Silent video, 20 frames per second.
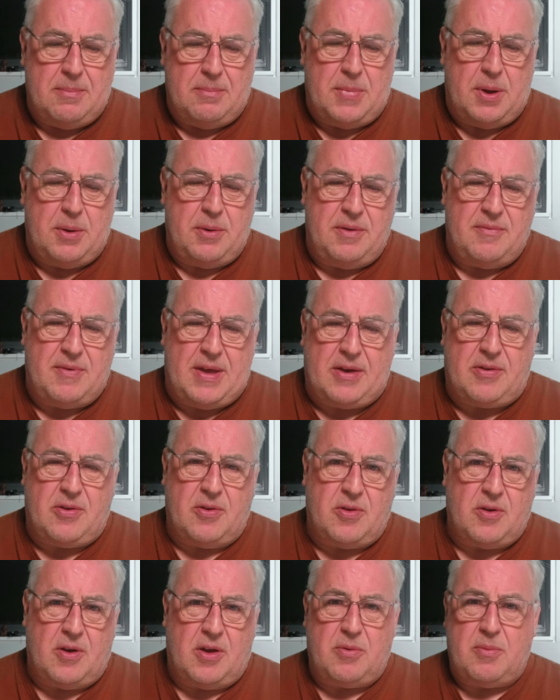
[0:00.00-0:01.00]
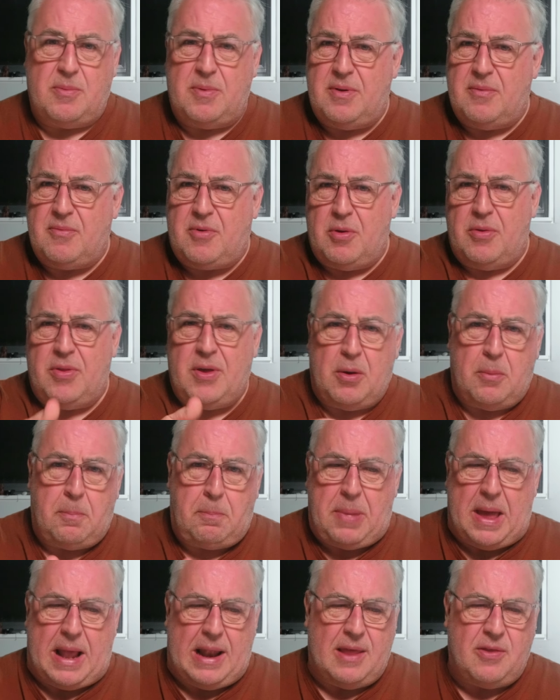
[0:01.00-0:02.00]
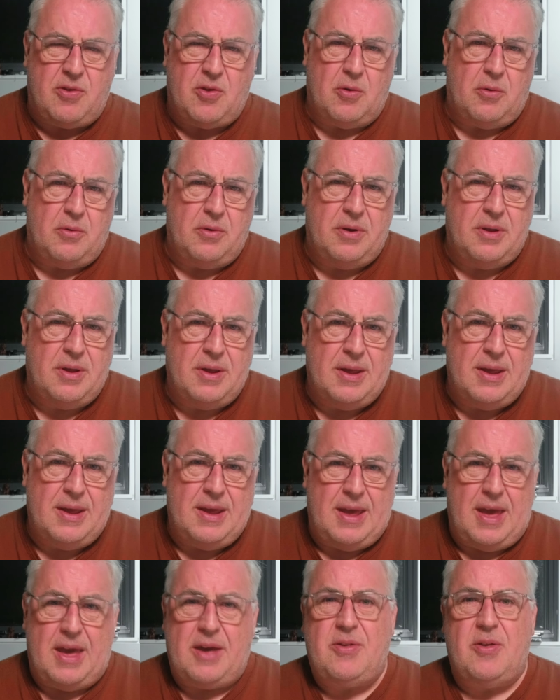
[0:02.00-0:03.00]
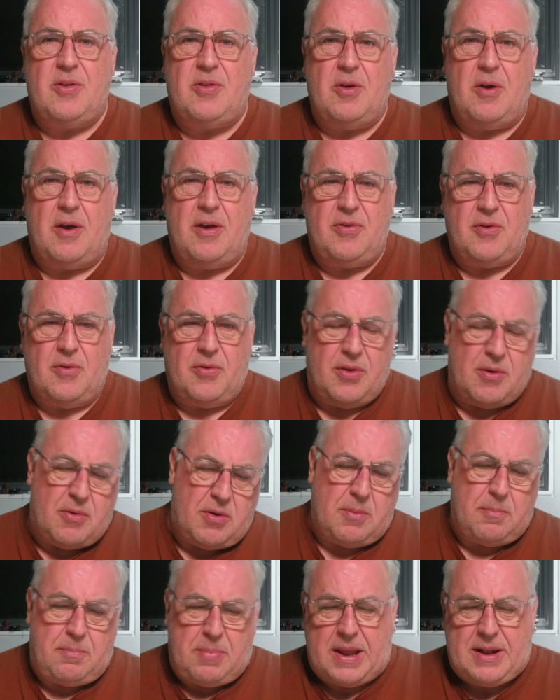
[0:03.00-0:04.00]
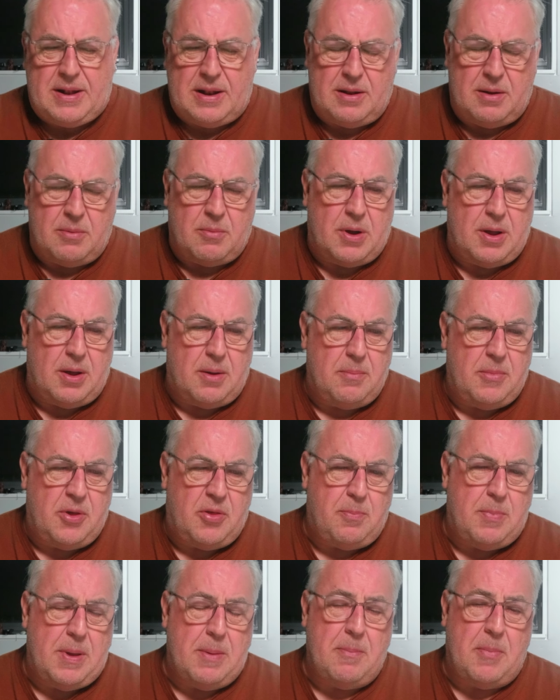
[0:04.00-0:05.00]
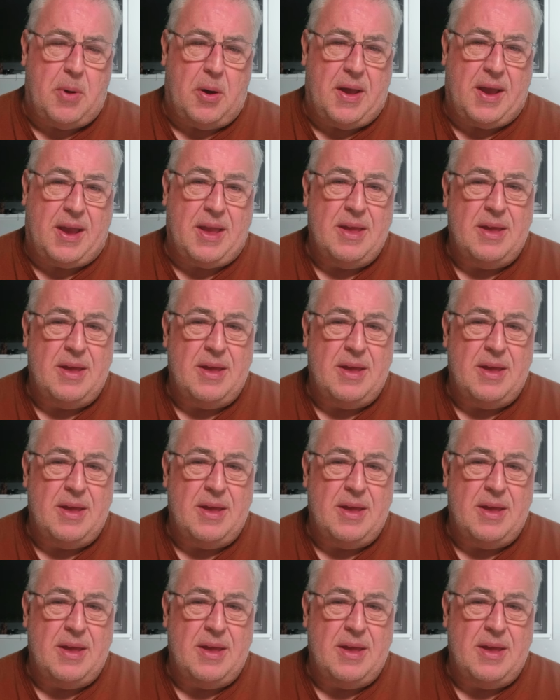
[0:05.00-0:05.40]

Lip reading: mode of exercise, when I've got the old Peloton exercise on there and I'm pedaling away on my spin bike.